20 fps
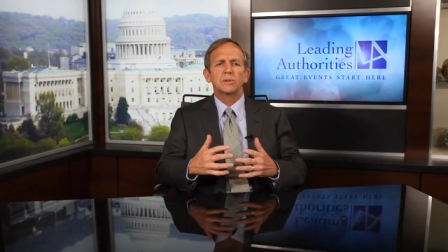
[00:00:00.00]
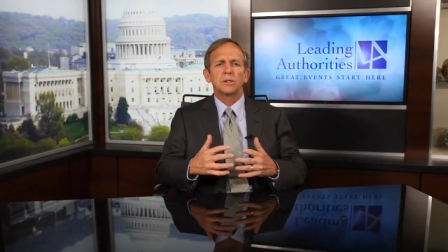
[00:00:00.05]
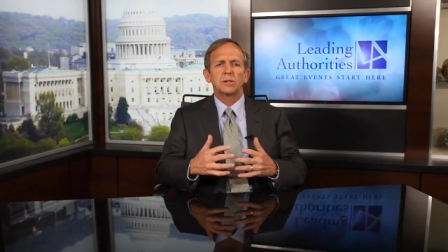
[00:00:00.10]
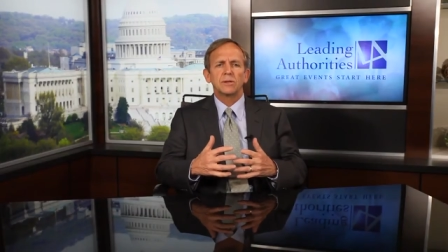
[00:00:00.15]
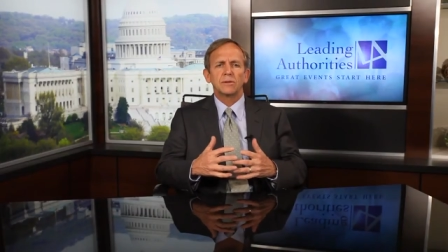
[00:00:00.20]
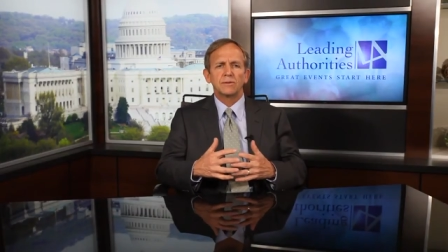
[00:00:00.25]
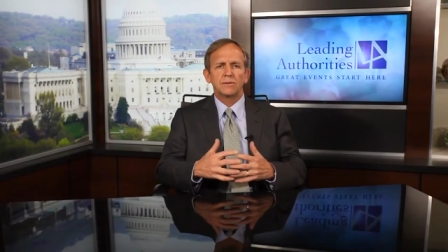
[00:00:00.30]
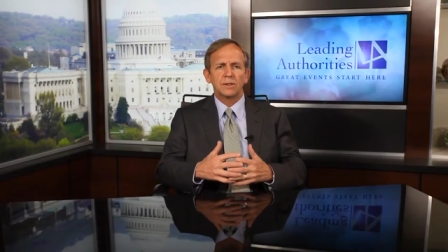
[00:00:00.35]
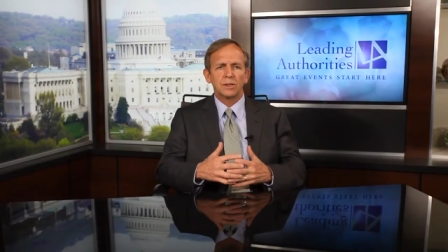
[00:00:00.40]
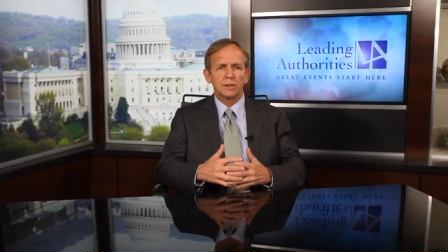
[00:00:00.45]
to
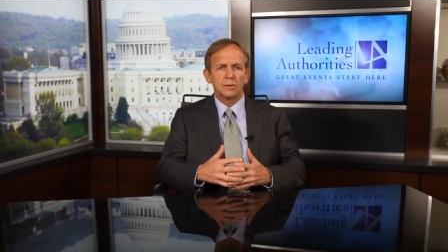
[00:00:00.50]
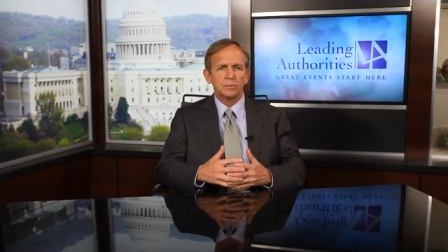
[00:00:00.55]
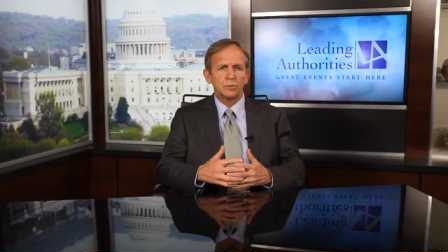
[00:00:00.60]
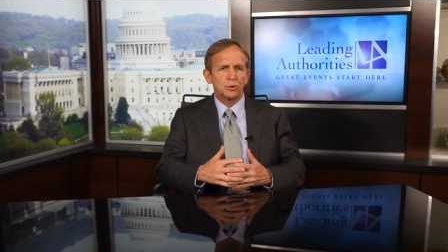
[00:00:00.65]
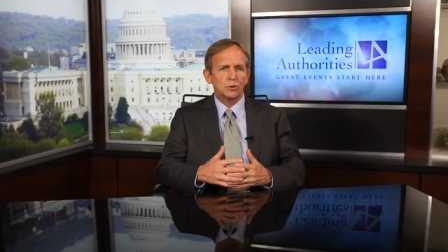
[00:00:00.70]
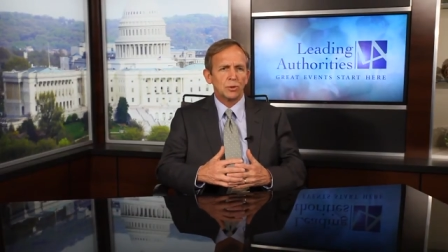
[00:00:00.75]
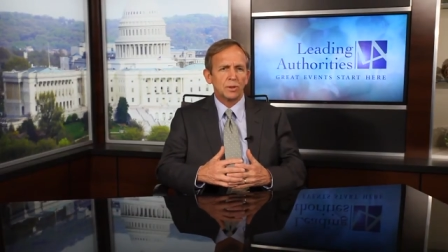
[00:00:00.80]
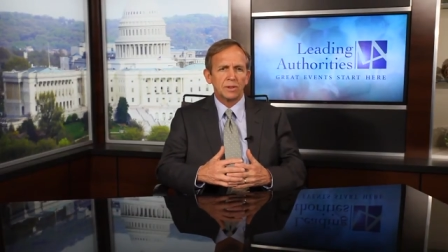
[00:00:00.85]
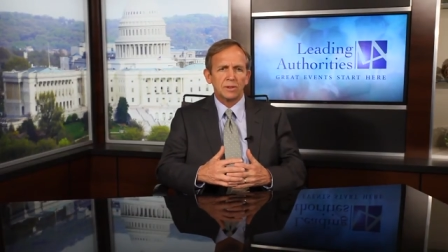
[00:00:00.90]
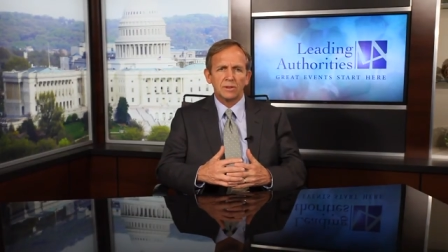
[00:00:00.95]
develop
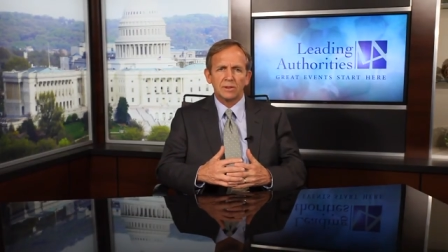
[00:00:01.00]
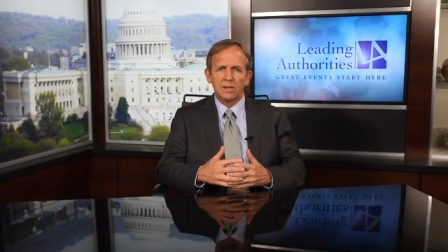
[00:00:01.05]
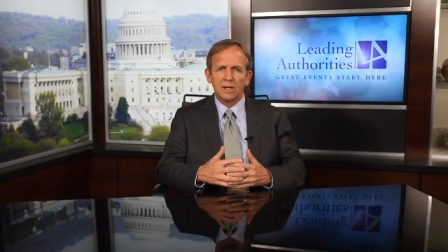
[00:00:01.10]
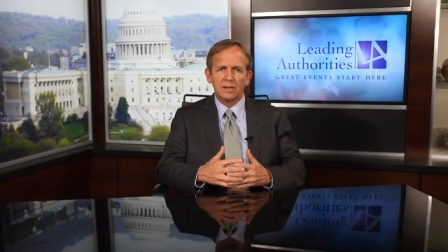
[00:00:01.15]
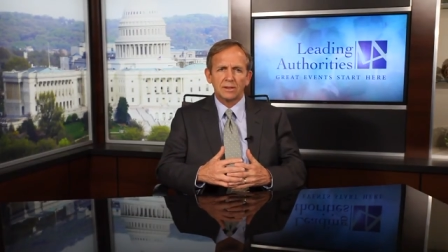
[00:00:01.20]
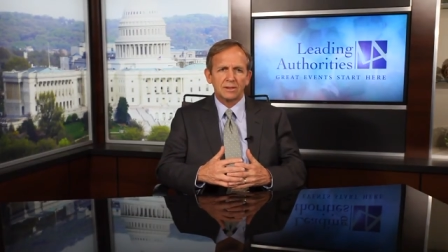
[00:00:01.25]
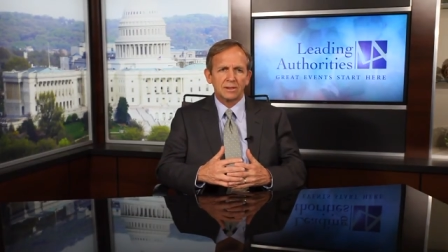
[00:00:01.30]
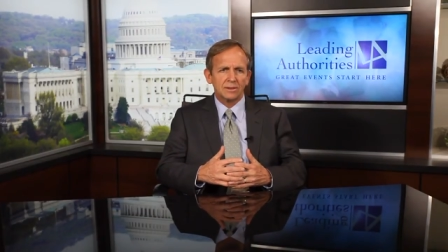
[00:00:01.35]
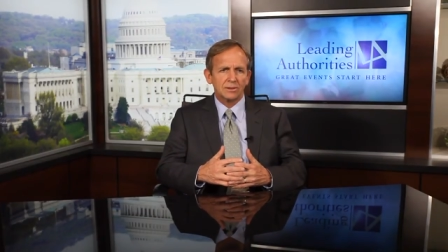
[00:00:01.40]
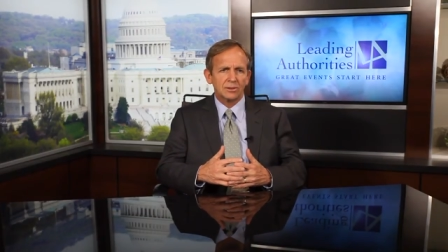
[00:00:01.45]
joint
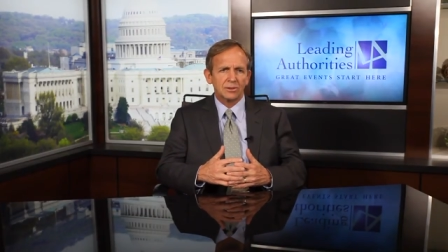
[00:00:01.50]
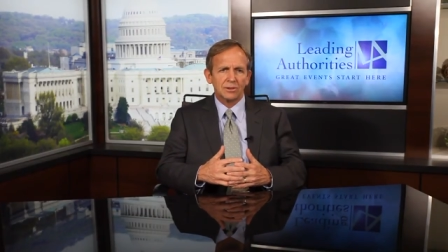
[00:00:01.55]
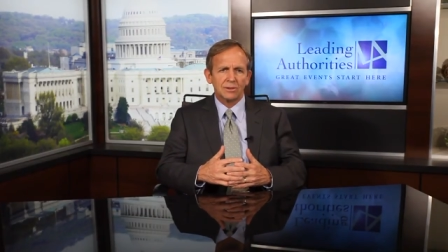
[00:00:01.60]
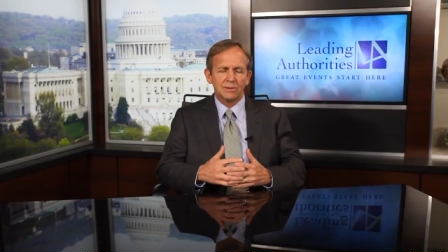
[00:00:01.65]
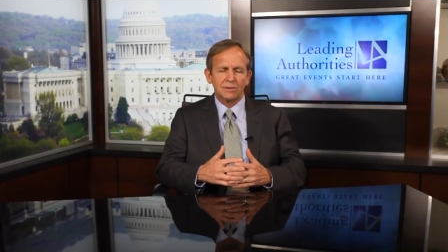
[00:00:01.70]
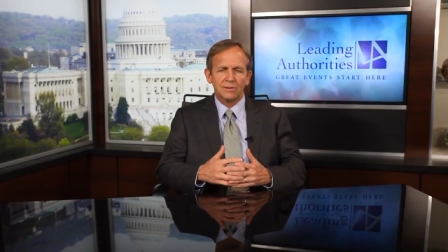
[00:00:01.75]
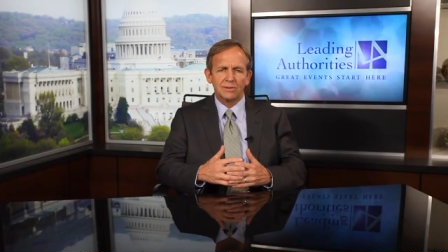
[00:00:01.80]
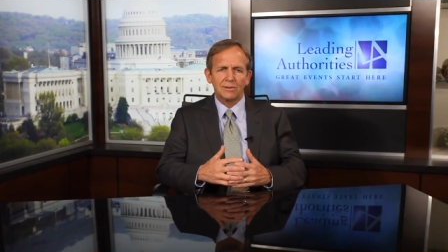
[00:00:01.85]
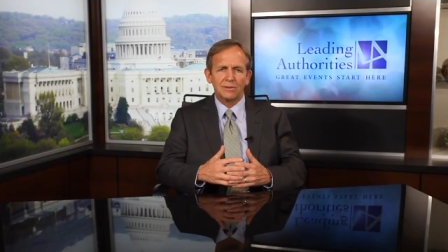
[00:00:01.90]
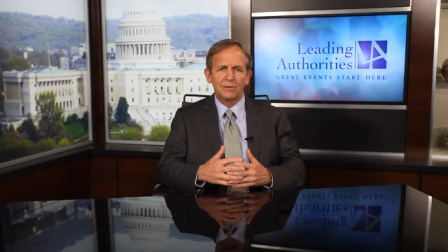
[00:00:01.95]
tactics
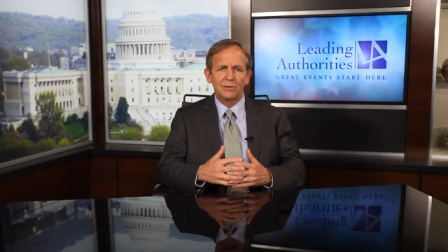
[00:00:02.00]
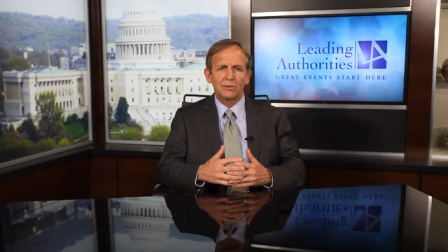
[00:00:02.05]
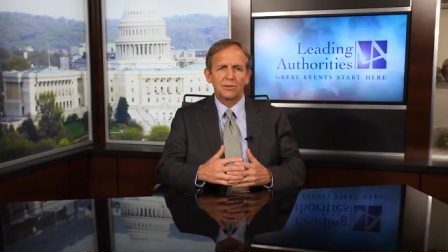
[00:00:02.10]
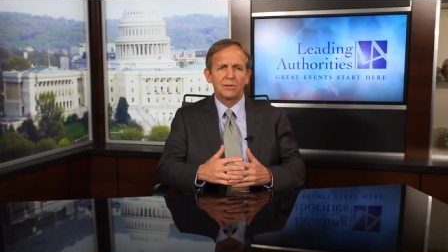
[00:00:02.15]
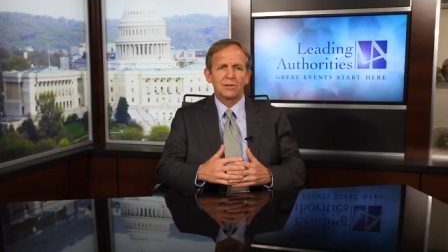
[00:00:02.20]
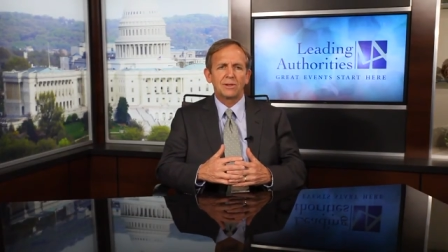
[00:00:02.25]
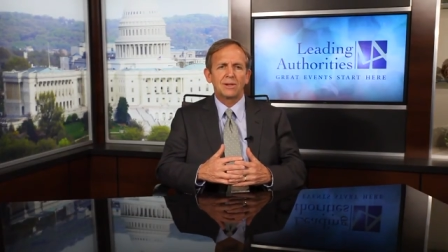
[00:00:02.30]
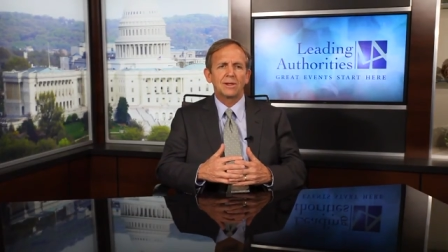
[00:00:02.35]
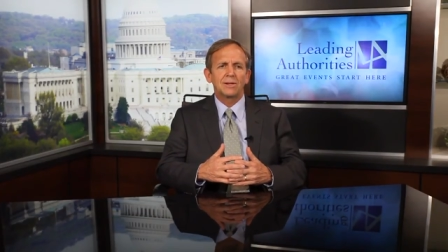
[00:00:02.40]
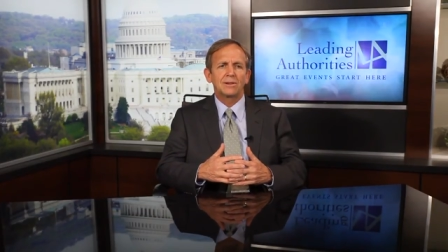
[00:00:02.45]
and
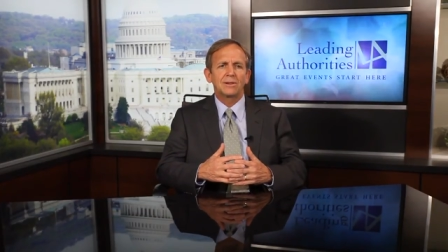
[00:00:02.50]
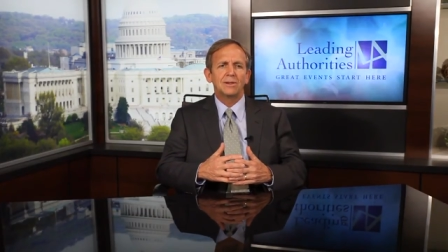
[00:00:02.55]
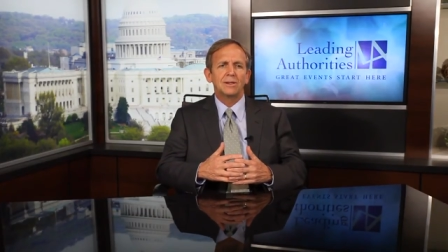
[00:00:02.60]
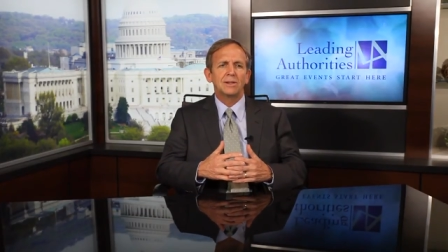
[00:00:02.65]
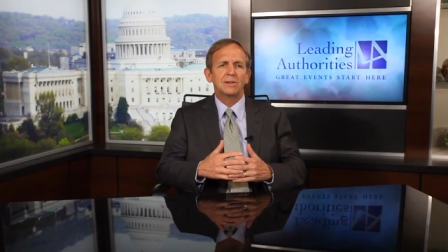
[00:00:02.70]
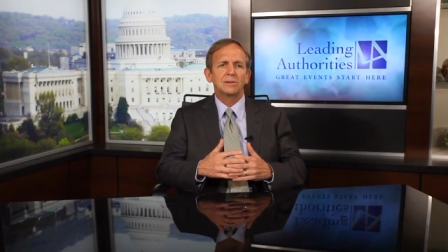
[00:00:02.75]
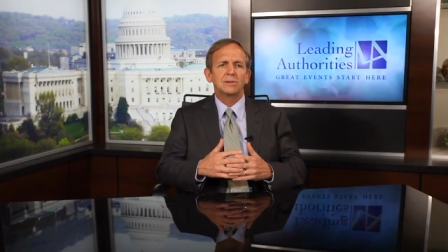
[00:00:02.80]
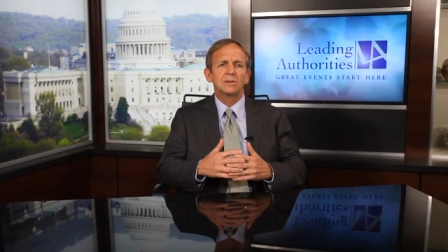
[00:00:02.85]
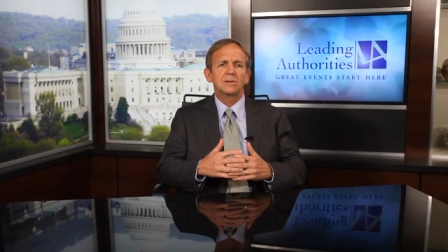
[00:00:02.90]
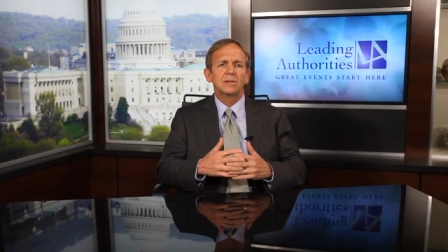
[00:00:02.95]

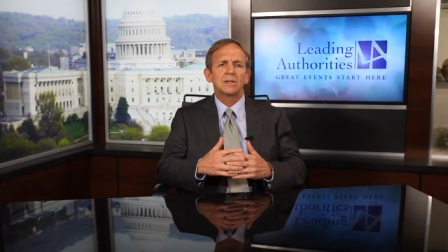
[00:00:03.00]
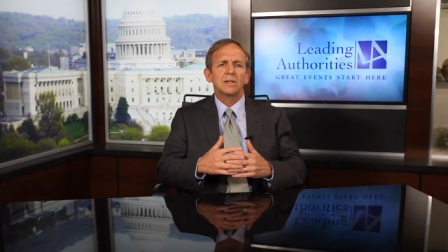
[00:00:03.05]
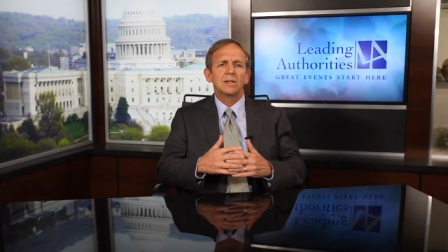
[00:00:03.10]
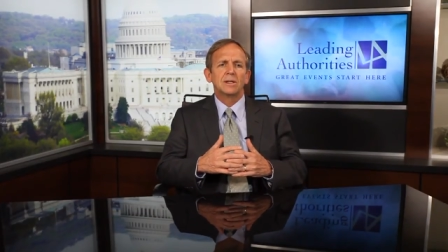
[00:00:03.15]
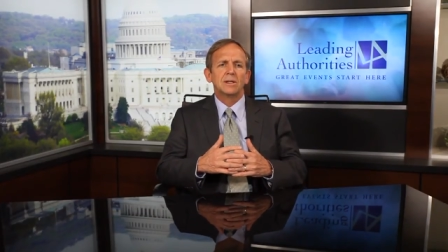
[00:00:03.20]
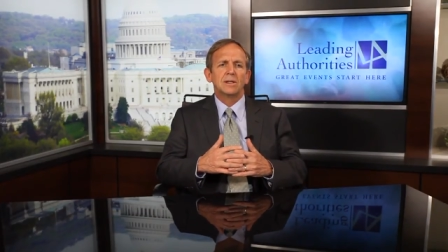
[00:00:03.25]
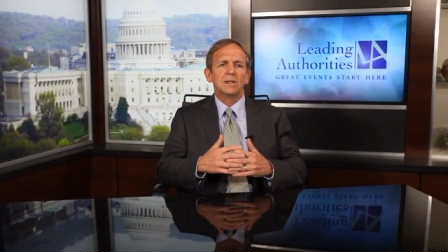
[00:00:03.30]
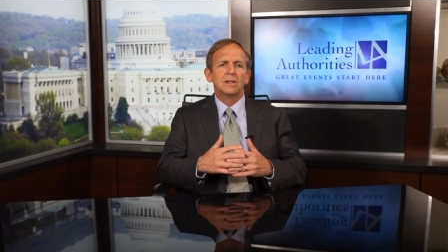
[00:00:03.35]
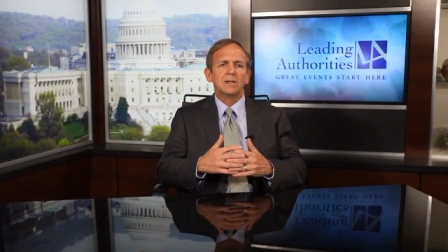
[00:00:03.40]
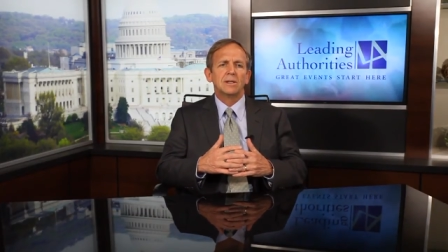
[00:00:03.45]
techniques,
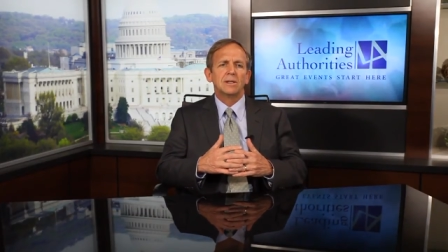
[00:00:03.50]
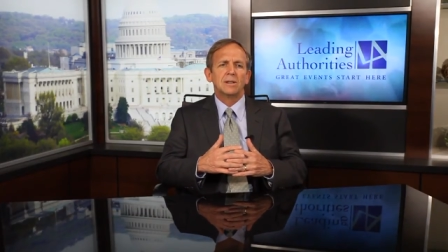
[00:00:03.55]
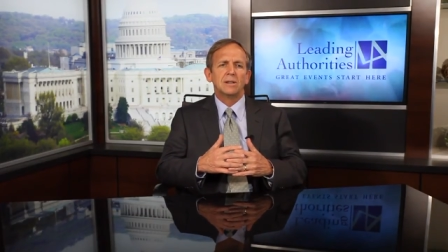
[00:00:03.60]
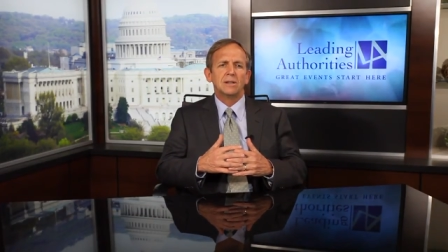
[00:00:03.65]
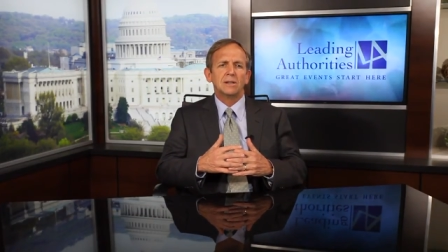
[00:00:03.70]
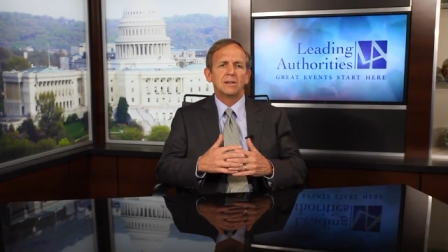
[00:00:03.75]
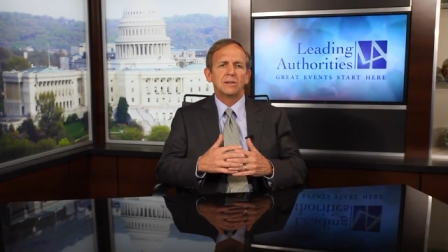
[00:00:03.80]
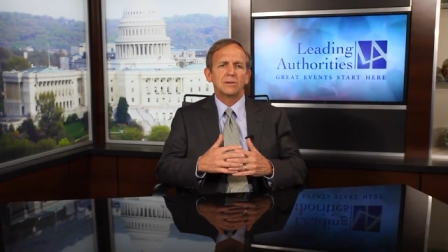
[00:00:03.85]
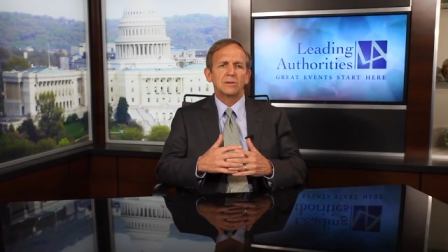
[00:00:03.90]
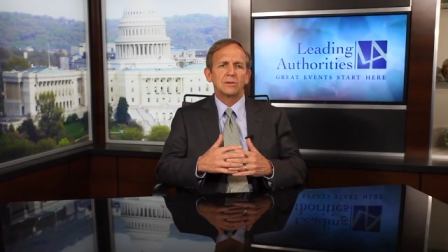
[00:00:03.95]

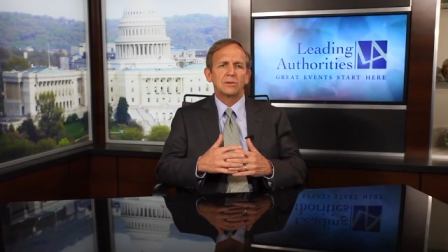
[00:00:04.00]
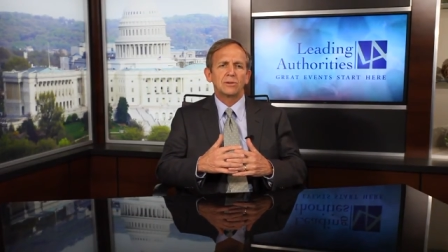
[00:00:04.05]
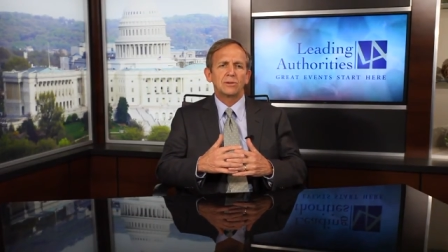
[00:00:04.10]
uh,